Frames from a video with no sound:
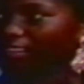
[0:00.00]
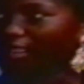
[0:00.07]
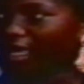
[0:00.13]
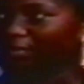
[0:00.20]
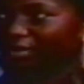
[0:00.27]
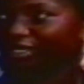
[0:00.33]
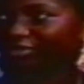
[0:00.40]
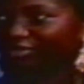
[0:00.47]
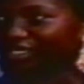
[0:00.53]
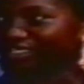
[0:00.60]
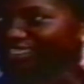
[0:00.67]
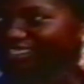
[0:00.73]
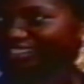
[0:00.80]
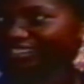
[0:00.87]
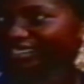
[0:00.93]
I paid good
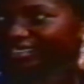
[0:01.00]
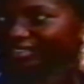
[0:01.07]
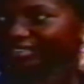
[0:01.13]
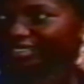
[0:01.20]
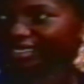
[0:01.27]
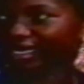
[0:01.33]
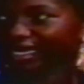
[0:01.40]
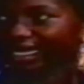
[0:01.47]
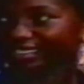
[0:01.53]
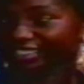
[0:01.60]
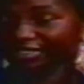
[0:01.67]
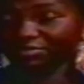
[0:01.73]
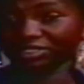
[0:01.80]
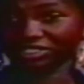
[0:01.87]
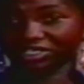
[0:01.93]
attention in class,
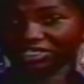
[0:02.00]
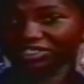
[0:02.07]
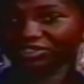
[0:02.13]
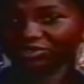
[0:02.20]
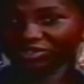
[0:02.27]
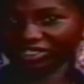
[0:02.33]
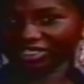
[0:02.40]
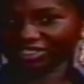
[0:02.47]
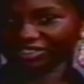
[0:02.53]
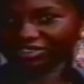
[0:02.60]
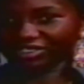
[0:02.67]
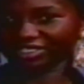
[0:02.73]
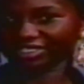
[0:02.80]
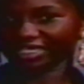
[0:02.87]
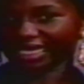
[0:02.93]
especially social
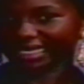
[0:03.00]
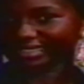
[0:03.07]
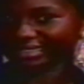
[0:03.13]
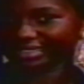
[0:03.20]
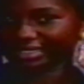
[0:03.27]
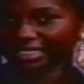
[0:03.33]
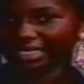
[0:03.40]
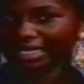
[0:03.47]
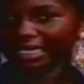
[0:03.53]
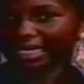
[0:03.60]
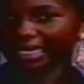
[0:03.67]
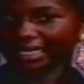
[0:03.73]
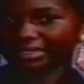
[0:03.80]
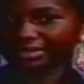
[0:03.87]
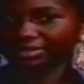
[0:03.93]
studies class,
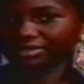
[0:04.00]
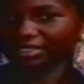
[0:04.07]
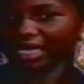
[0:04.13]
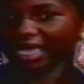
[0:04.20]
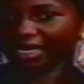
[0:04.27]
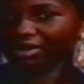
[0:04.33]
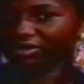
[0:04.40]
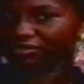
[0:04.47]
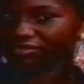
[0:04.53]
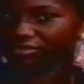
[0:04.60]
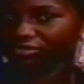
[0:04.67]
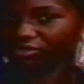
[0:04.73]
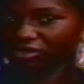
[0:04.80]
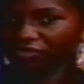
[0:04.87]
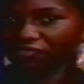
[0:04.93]
and I got
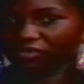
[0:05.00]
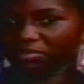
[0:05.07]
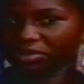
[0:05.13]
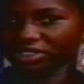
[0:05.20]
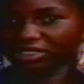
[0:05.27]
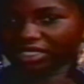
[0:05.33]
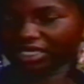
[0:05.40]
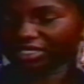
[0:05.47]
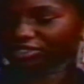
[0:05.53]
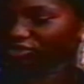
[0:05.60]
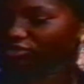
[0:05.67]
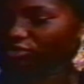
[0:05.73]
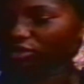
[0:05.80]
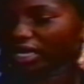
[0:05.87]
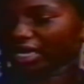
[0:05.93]
good information, and
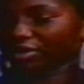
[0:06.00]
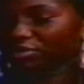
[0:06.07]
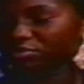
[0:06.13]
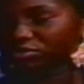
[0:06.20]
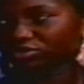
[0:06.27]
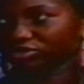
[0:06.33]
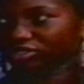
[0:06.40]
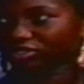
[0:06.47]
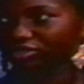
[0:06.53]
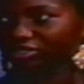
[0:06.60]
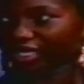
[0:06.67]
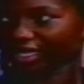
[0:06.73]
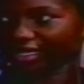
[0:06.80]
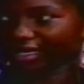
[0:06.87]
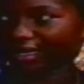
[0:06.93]
so I composed
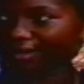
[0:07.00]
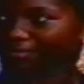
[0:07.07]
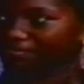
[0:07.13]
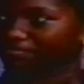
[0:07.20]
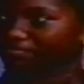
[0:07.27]
Child Care.